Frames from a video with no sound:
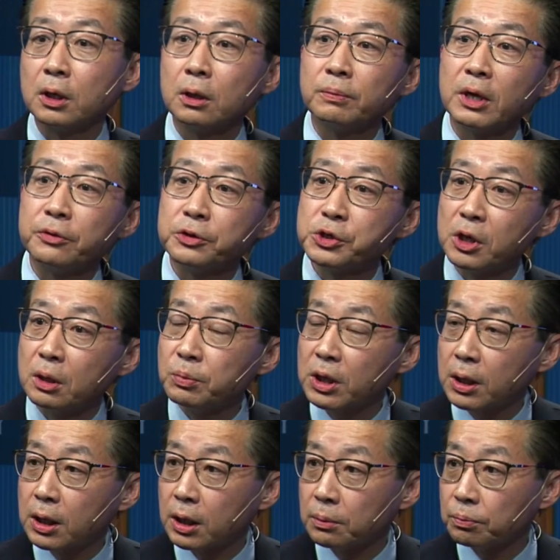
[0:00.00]
at the same
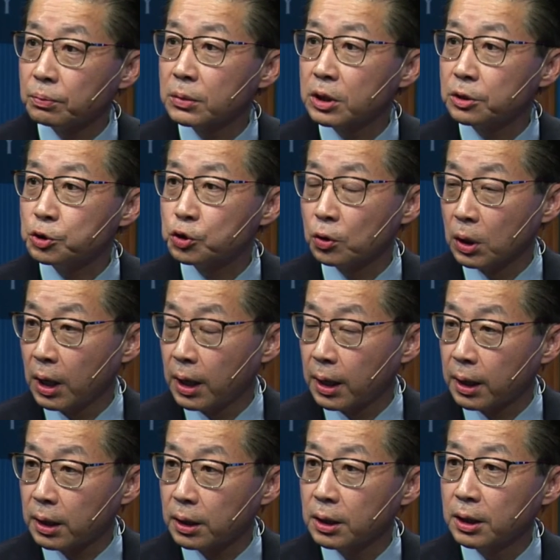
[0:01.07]
time in
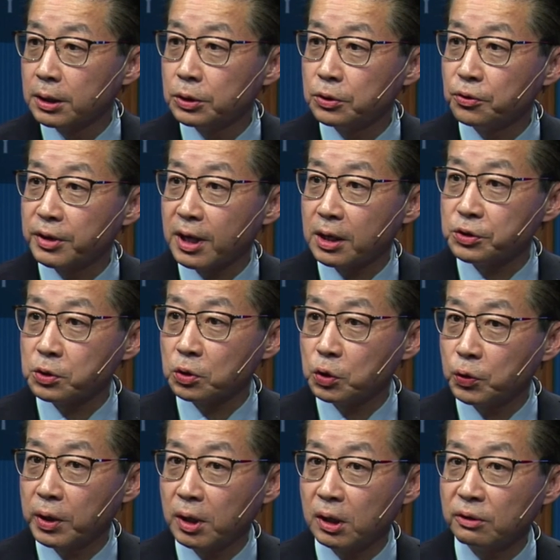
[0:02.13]
July
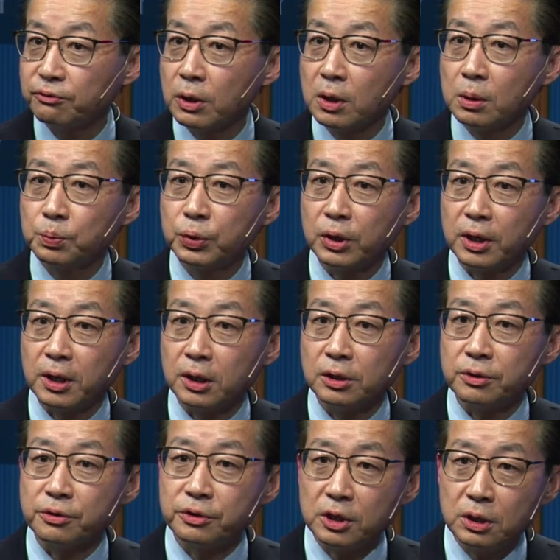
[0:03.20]
2012, played the
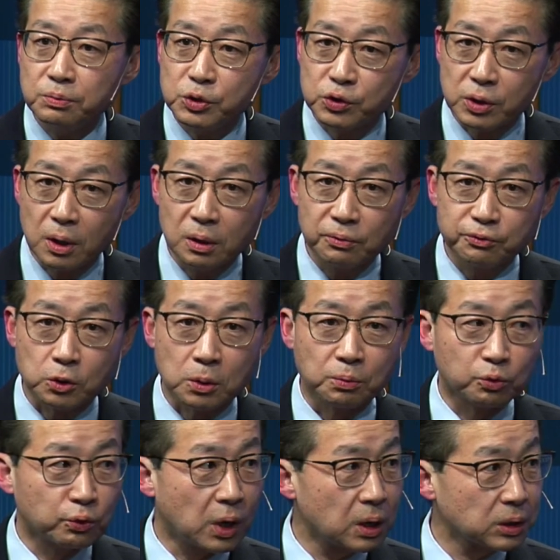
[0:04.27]
theme song from
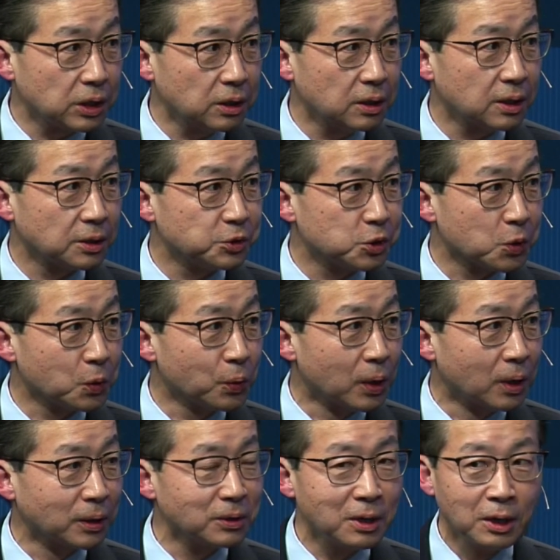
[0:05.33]
Rocky and so
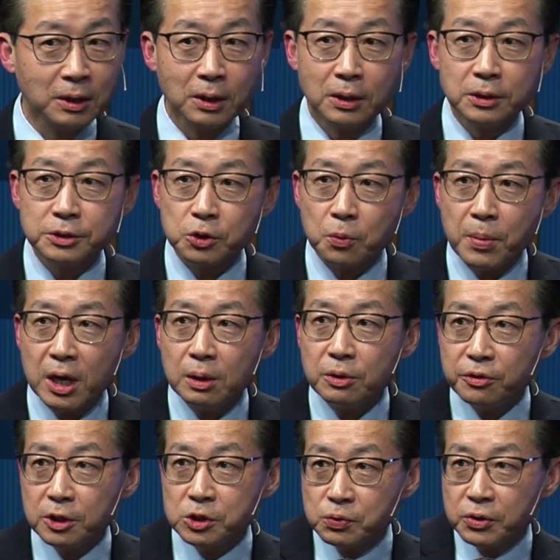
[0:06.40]
on. So maybe
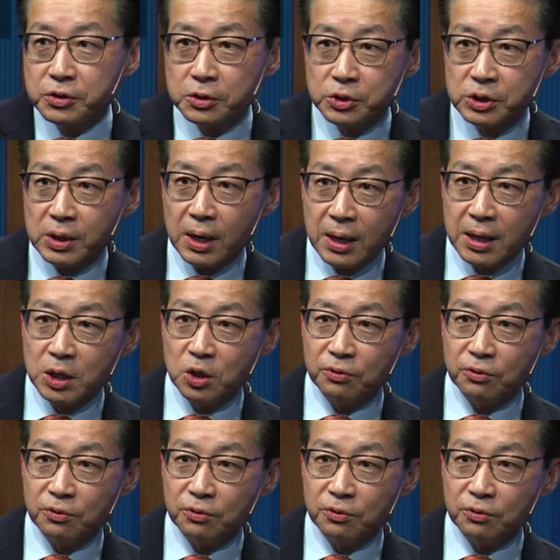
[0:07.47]
this was a sign of